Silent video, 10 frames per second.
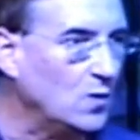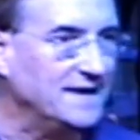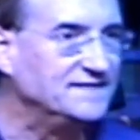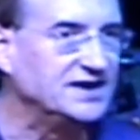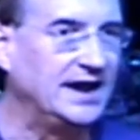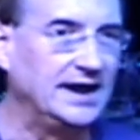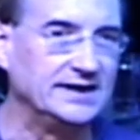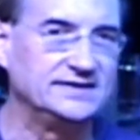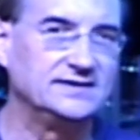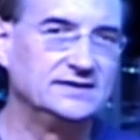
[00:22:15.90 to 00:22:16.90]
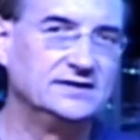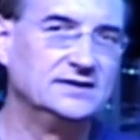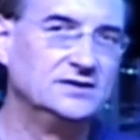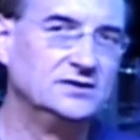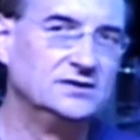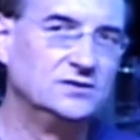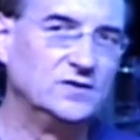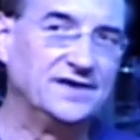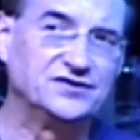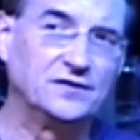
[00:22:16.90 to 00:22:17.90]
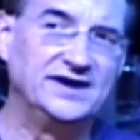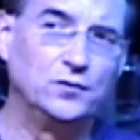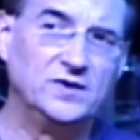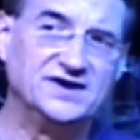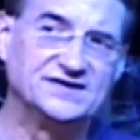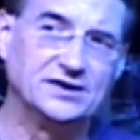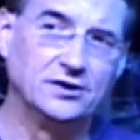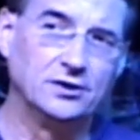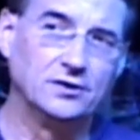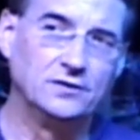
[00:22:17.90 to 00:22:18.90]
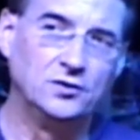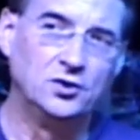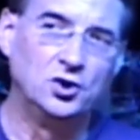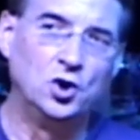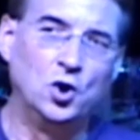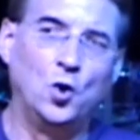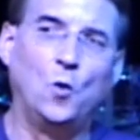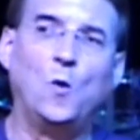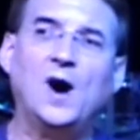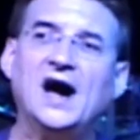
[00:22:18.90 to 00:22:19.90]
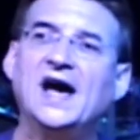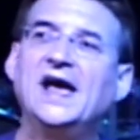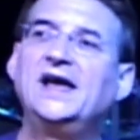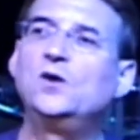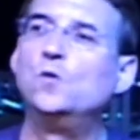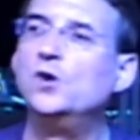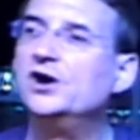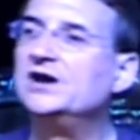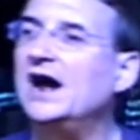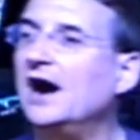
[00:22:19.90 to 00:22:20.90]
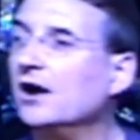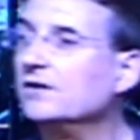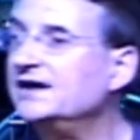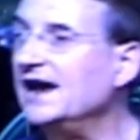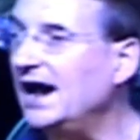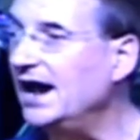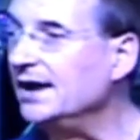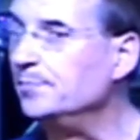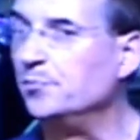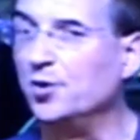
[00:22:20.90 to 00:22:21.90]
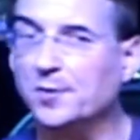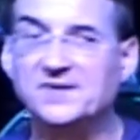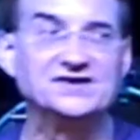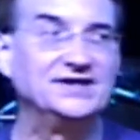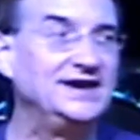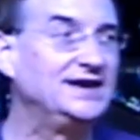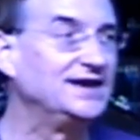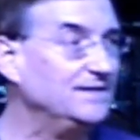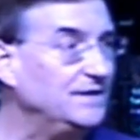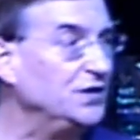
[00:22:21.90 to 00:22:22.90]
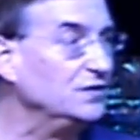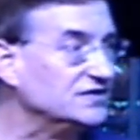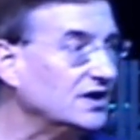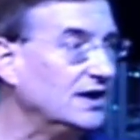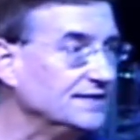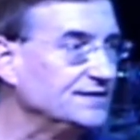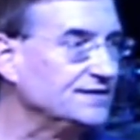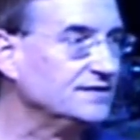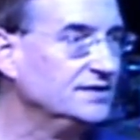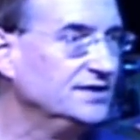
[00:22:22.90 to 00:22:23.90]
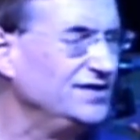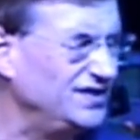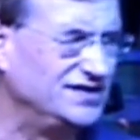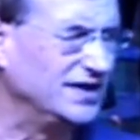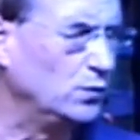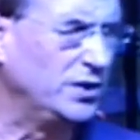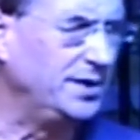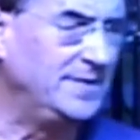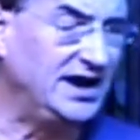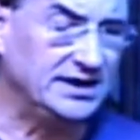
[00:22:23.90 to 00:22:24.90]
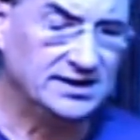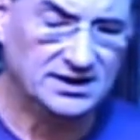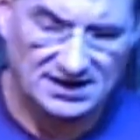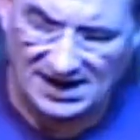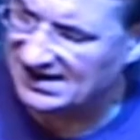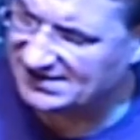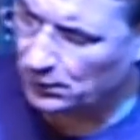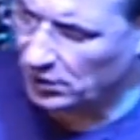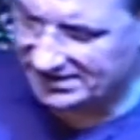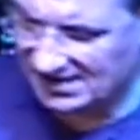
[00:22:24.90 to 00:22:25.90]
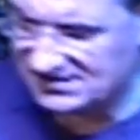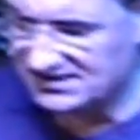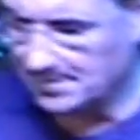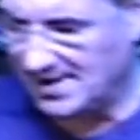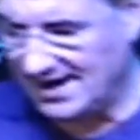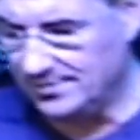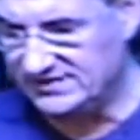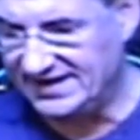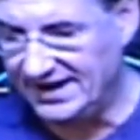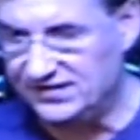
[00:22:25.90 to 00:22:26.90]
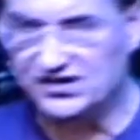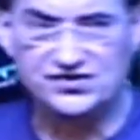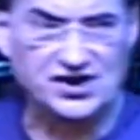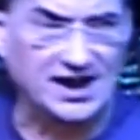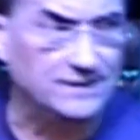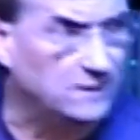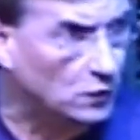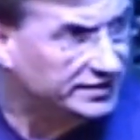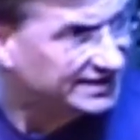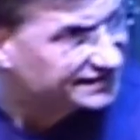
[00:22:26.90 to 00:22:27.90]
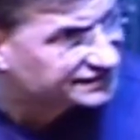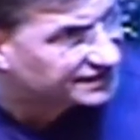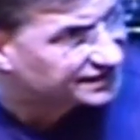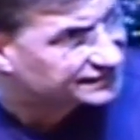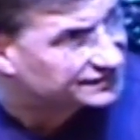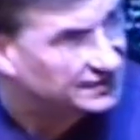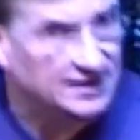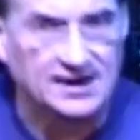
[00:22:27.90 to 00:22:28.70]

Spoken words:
wife's aunt when I was trying to witness to her. Why would our God purposely confuse us? She said, what do you mean? I said, well, doesn't the Bible teach in John 14:6,